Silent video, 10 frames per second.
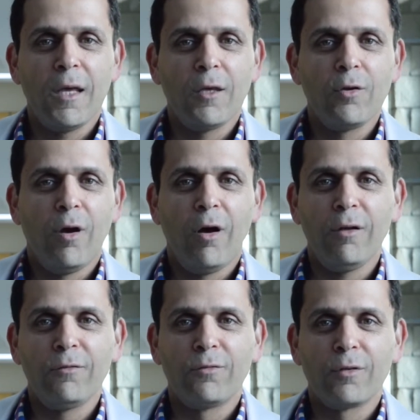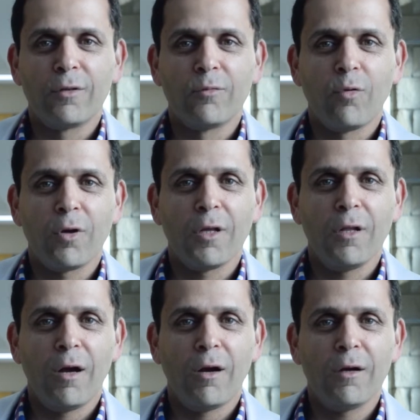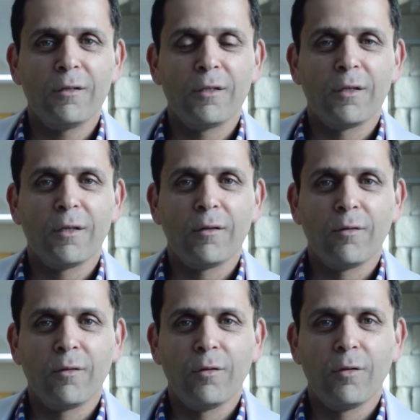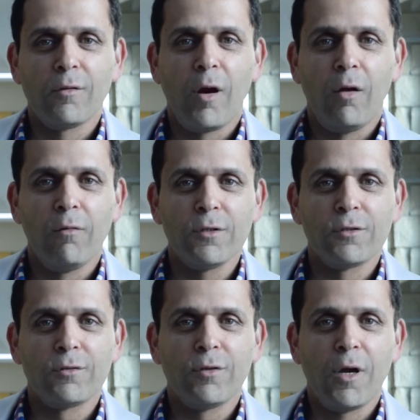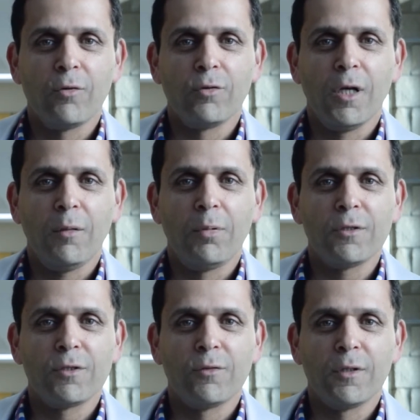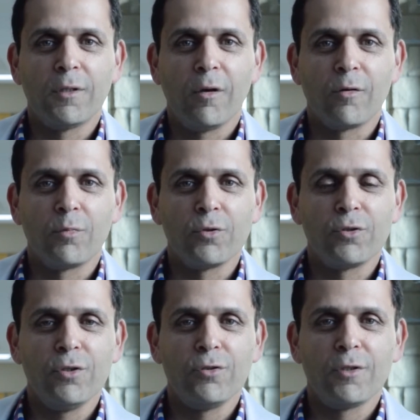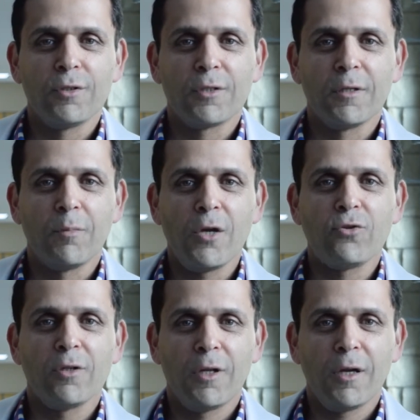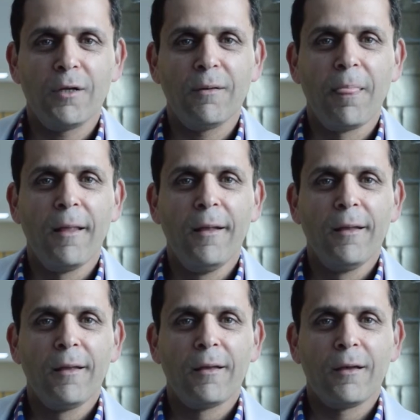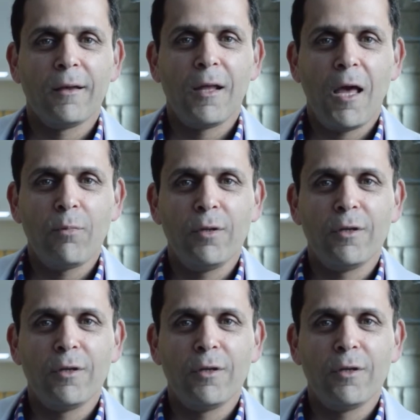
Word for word: thank you all for working hard. You always try to help us with our procedures and patient care. And happy